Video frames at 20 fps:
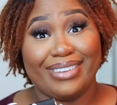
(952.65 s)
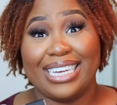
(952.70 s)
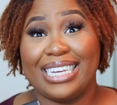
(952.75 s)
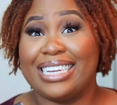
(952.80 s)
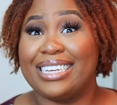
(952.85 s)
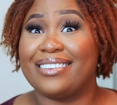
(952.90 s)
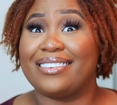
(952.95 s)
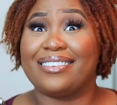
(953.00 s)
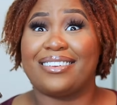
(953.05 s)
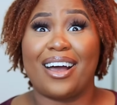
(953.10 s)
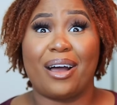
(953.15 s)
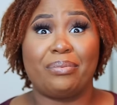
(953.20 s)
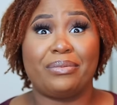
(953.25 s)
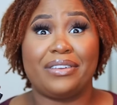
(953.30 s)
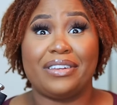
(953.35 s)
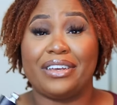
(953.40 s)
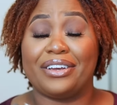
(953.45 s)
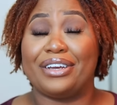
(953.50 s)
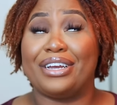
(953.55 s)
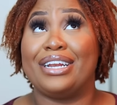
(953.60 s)
it is top
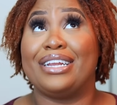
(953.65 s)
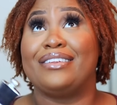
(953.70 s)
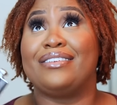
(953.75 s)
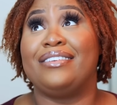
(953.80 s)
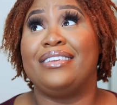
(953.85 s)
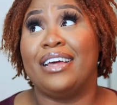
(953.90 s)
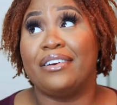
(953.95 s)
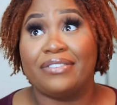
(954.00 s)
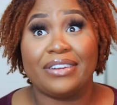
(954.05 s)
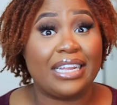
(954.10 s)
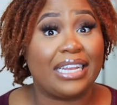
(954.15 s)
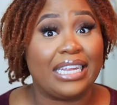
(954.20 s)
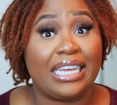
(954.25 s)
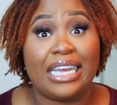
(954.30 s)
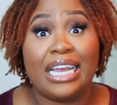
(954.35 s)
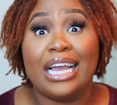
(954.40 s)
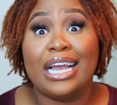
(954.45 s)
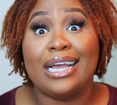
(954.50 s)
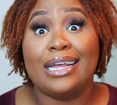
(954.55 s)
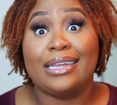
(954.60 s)
tier. It is
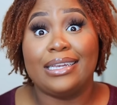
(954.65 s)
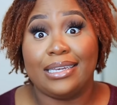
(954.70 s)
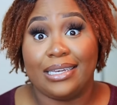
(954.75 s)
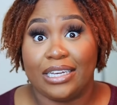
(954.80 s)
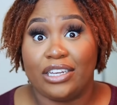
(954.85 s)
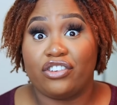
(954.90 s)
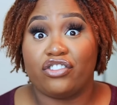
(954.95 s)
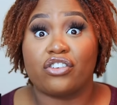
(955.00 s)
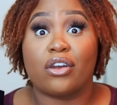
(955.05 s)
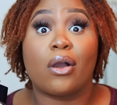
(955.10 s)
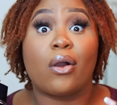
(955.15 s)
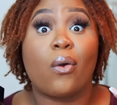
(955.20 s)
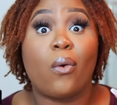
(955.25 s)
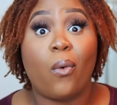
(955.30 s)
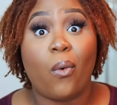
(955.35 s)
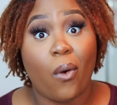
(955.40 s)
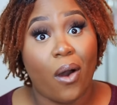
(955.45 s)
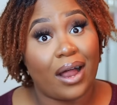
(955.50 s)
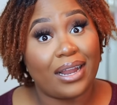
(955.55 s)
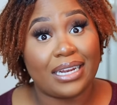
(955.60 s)
definitely niche
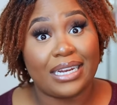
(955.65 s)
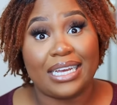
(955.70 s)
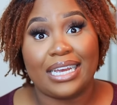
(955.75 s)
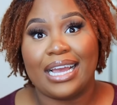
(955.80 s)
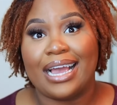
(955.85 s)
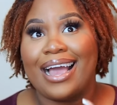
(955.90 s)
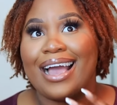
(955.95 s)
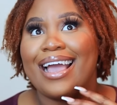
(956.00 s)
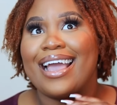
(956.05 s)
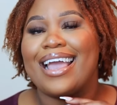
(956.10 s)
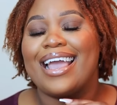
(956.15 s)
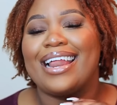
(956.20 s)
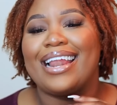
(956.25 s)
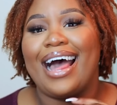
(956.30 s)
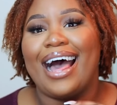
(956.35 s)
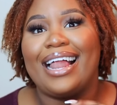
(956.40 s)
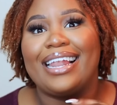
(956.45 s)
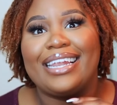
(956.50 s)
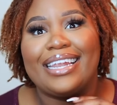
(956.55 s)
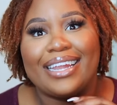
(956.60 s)
quality, and
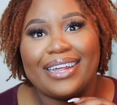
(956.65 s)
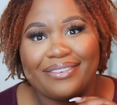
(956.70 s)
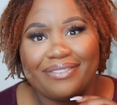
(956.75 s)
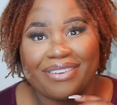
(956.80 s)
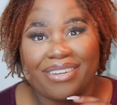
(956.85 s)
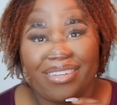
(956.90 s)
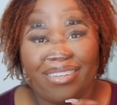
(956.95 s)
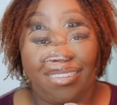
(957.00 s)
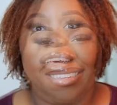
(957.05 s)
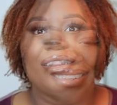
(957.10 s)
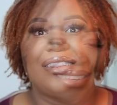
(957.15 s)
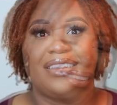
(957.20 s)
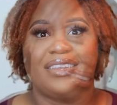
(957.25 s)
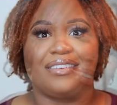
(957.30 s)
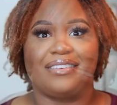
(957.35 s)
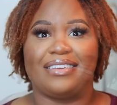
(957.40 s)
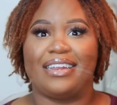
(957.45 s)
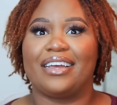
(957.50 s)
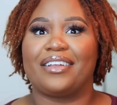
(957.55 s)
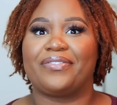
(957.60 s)
I love it.
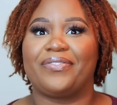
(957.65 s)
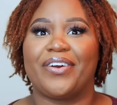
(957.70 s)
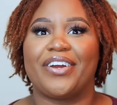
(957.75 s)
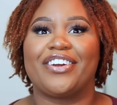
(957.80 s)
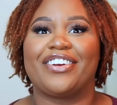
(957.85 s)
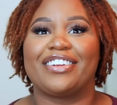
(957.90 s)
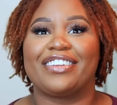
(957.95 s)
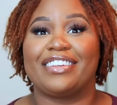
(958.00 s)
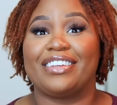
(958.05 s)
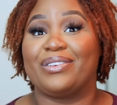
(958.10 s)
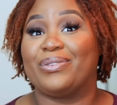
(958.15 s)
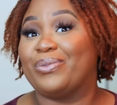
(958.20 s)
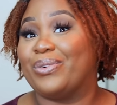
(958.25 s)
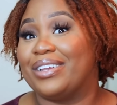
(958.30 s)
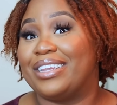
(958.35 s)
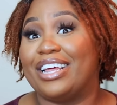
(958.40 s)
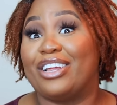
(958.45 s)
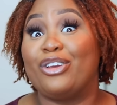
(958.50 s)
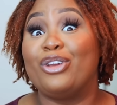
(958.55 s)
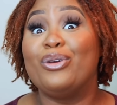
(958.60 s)
This next fragrance is
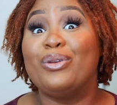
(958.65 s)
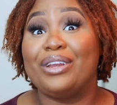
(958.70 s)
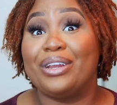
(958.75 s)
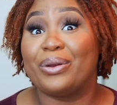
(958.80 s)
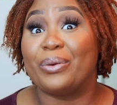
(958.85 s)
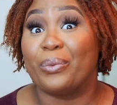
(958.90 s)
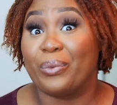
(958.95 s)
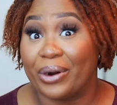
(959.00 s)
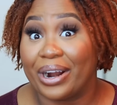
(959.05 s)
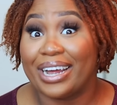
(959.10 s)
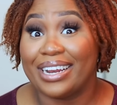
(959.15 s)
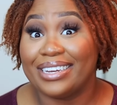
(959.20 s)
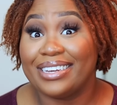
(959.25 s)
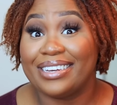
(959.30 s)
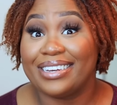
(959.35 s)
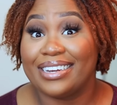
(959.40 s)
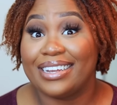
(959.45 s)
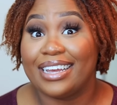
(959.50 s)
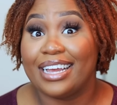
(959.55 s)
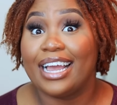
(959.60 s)
one that you need to
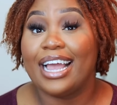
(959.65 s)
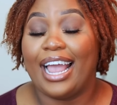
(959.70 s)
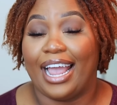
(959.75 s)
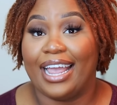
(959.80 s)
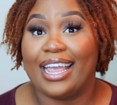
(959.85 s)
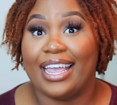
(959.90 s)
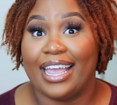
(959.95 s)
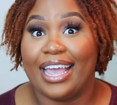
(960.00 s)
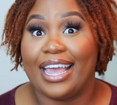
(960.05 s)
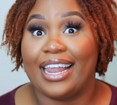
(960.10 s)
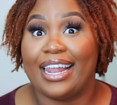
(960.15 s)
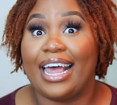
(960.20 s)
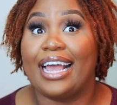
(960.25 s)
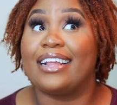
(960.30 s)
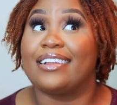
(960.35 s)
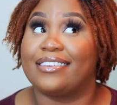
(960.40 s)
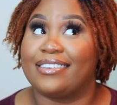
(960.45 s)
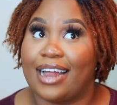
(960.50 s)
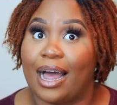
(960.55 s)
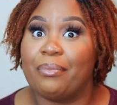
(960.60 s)
run and get.
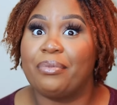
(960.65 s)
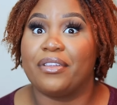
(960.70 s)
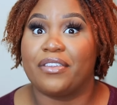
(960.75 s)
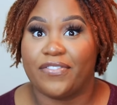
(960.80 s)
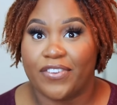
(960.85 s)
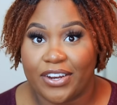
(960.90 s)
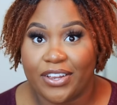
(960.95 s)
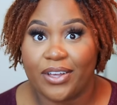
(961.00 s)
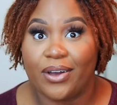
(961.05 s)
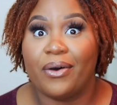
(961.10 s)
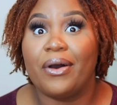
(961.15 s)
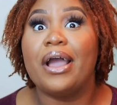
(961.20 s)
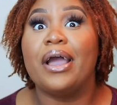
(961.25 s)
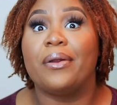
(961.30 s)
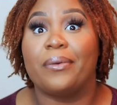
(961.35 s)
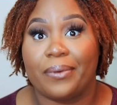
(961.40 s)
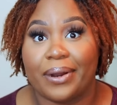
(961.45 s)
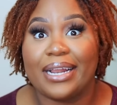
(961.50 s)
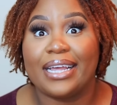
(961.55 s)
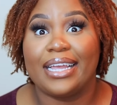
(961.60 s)
Like, stop this video
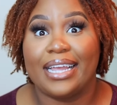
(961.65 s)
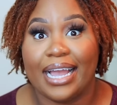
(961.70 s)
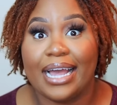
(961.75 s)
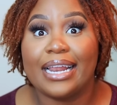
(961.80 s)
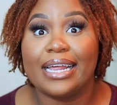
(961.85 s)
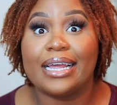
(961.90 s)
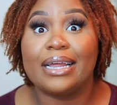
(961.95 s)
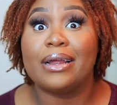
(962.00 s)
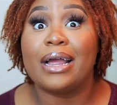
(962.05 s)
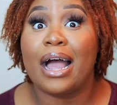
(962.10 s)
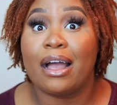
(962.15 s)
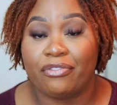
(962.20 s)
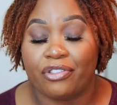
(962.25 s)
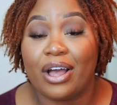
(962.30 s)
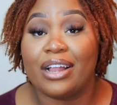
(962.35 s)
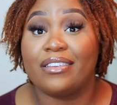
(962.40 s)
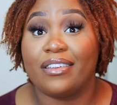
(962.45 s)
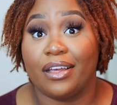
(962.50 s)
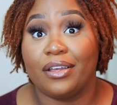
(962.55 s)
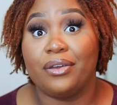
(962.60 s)
and run and get it after
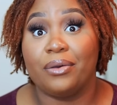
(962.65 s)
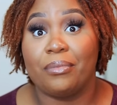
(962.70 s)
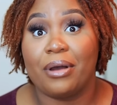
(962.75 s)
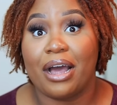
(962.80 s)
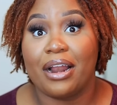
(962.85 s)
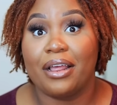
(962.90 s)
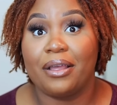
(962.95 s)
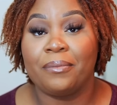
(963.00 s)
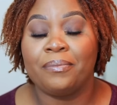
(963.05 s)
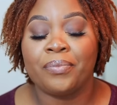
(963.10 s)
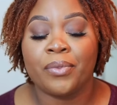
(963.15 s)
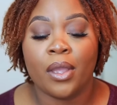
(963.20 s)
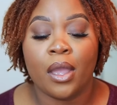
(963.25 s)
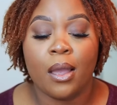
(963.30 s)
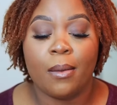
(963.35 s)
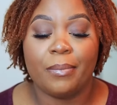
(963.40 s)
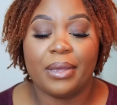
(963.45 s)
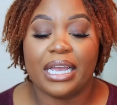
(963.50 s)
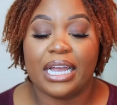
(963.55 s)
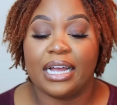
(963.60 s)
I tell you about it,
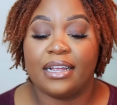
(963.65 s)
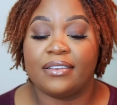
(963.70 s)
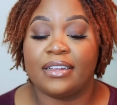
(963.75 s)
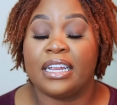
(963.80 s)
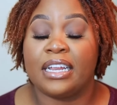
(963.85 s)
because